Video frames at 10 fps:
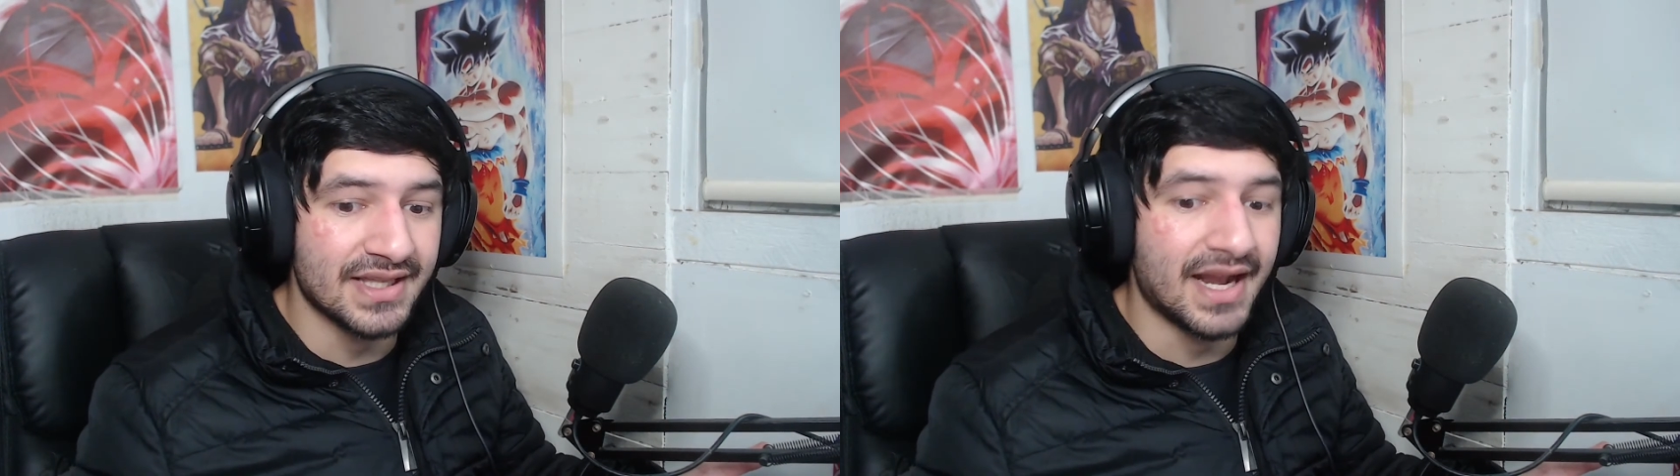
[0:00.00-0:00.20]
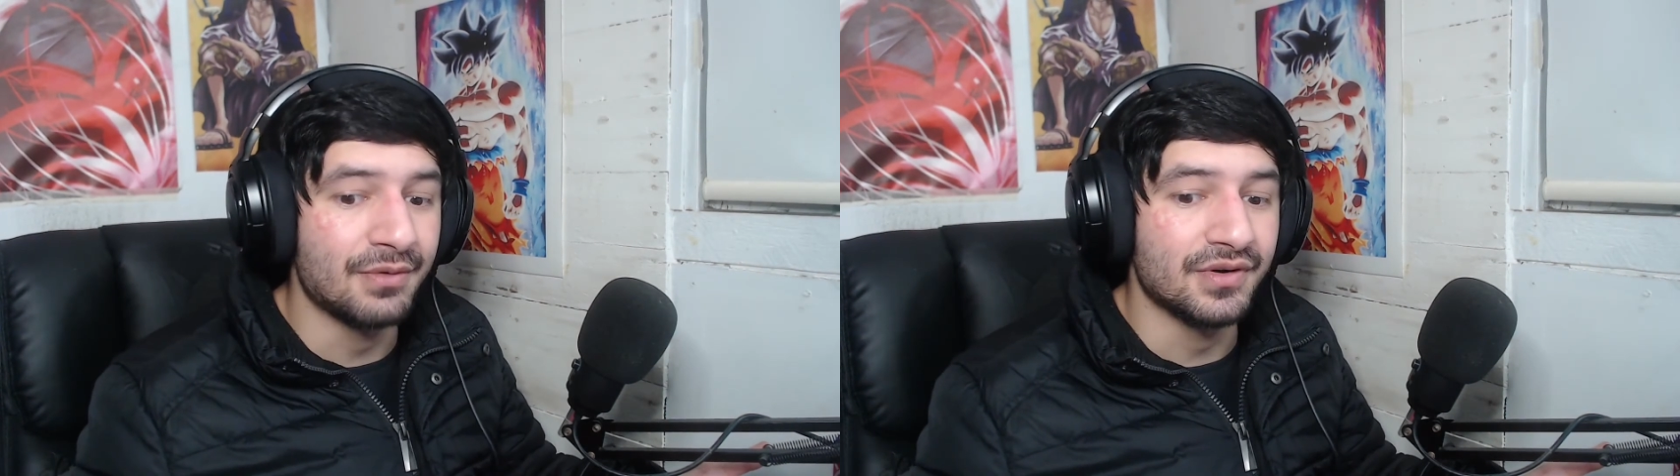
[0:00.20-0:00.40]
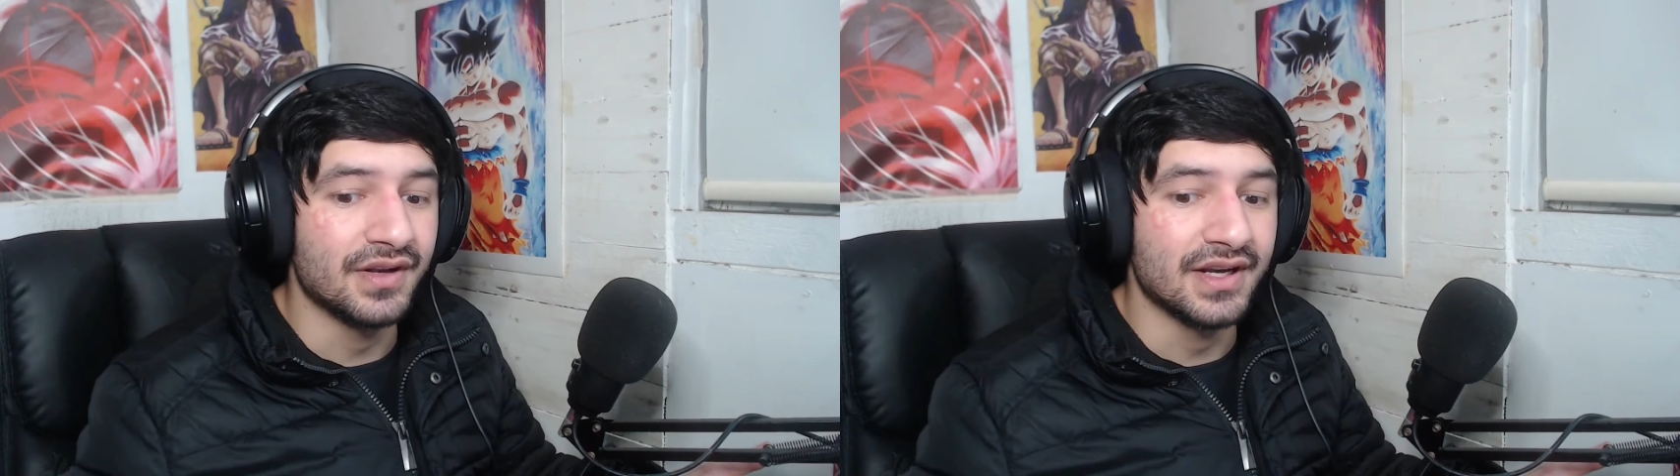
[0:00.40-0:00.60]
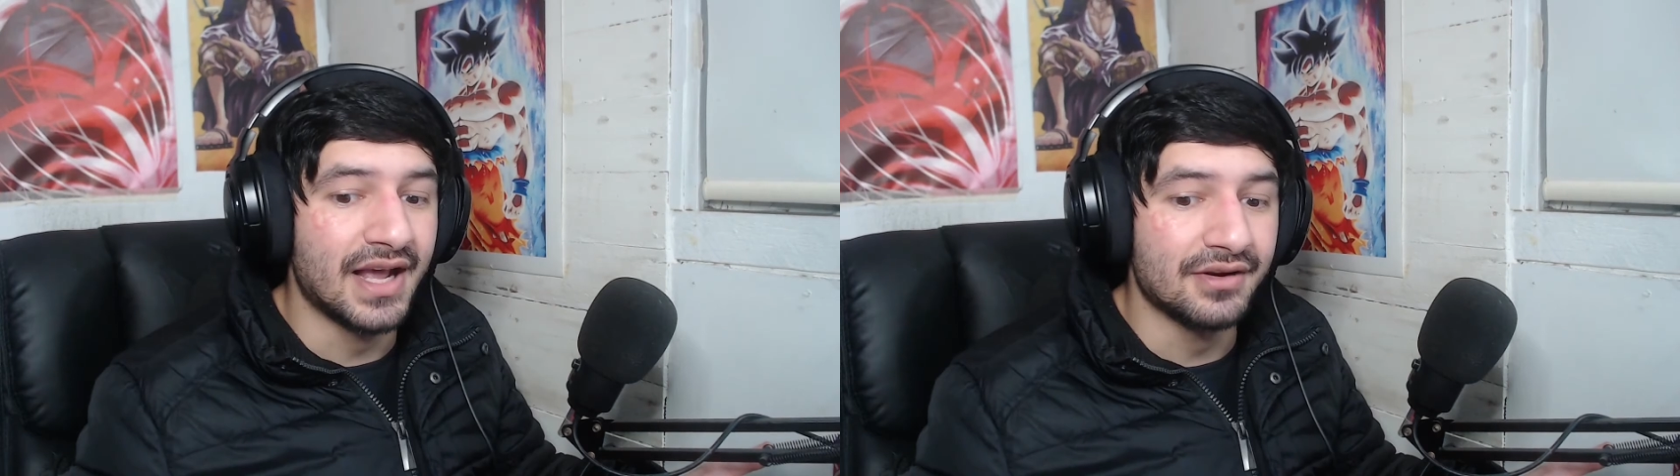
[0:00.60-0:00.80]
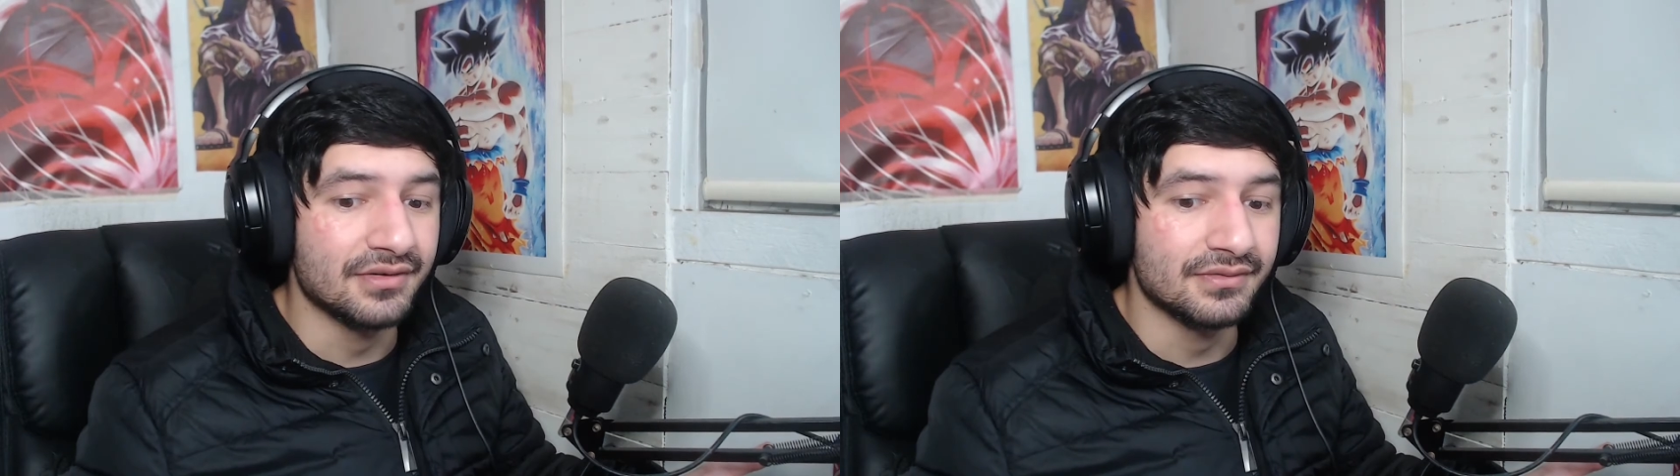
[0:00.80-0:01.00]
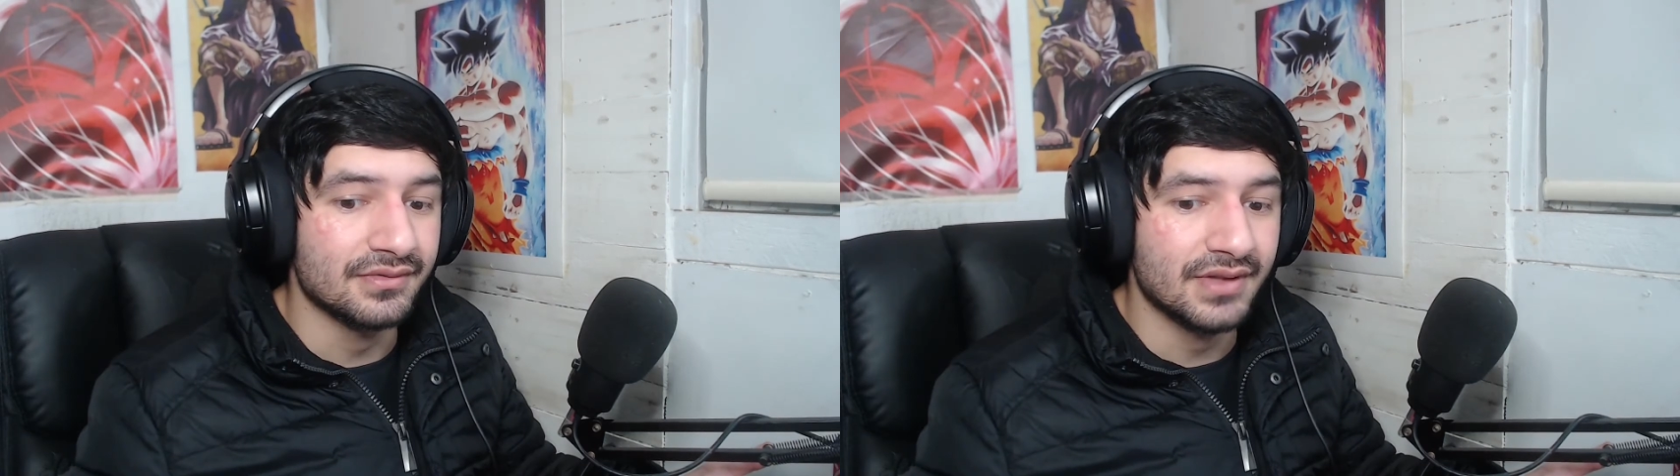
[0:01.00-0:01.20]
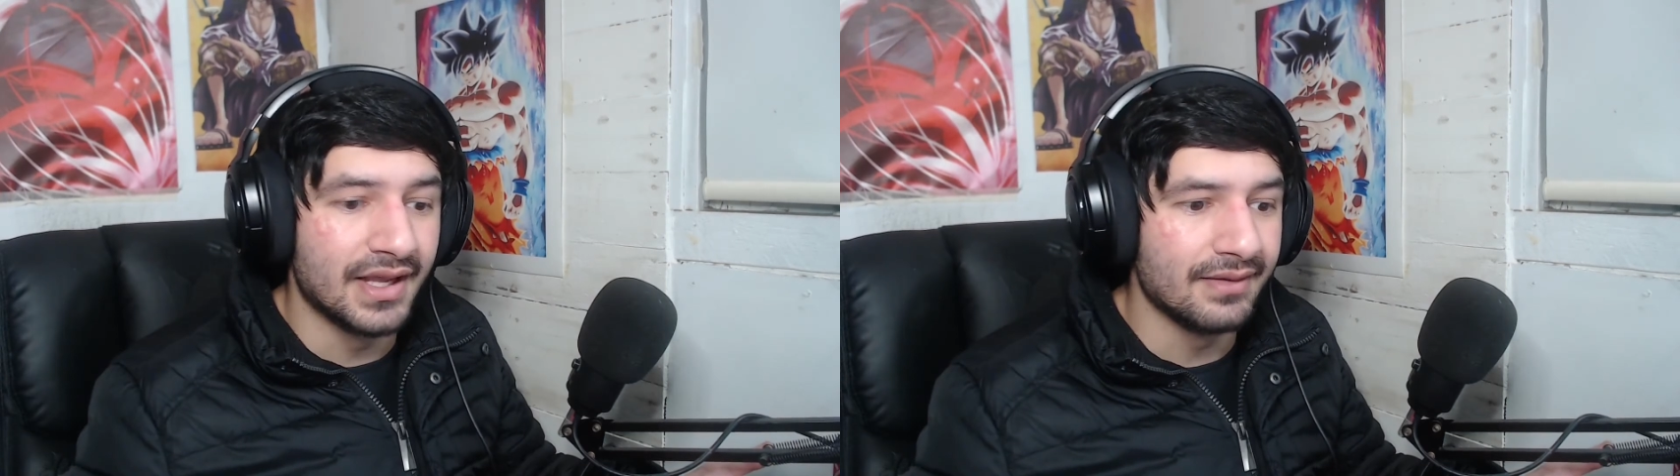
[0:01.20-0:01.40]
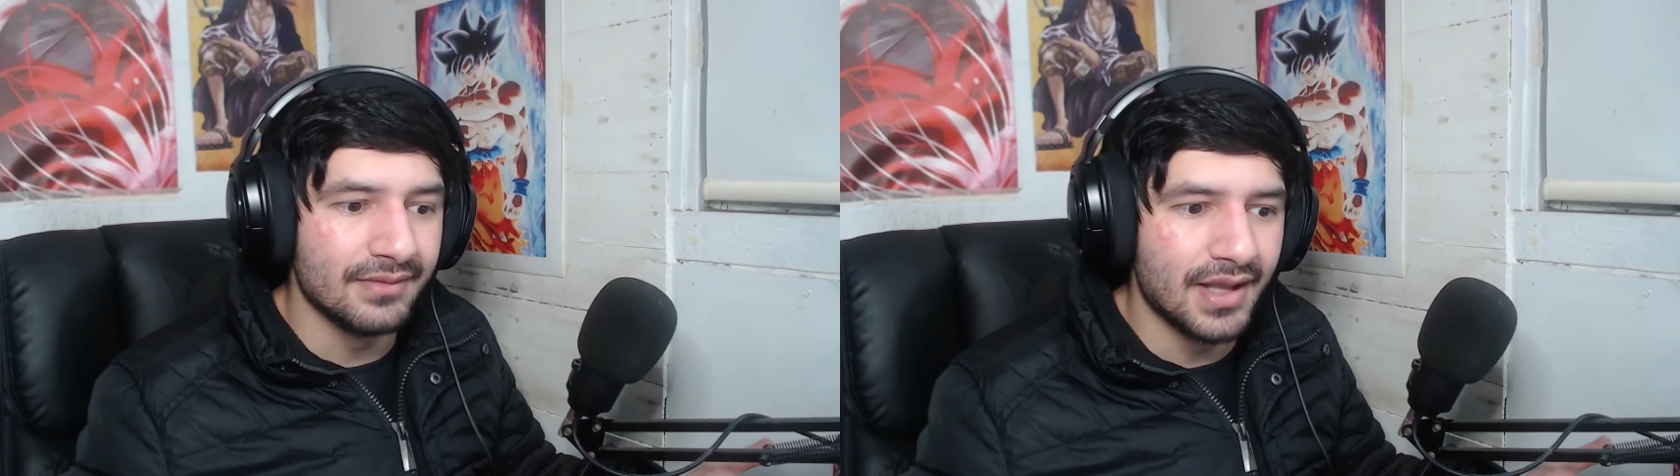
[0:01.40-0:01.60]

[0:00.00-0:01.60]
that I want to learn how to, like,